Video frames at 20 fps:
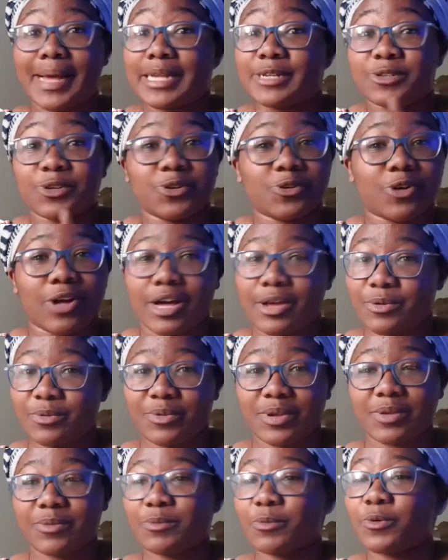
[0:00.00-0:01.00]
I don't know how to
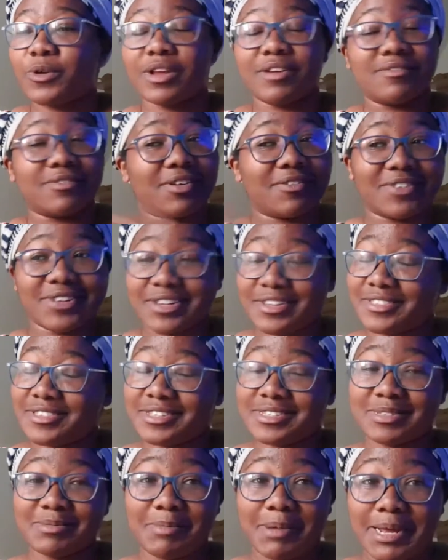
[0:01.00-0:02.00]
wakeboard. I've never done
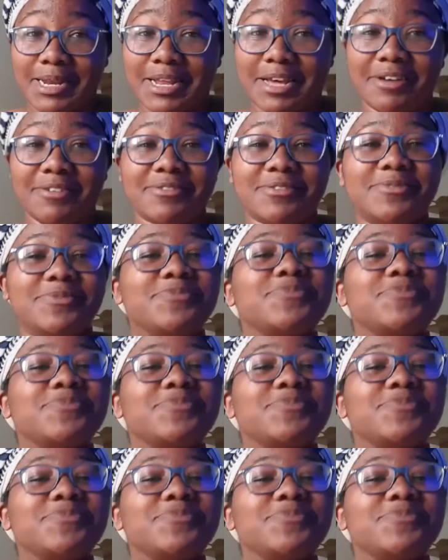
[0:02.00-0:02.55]
this in my life.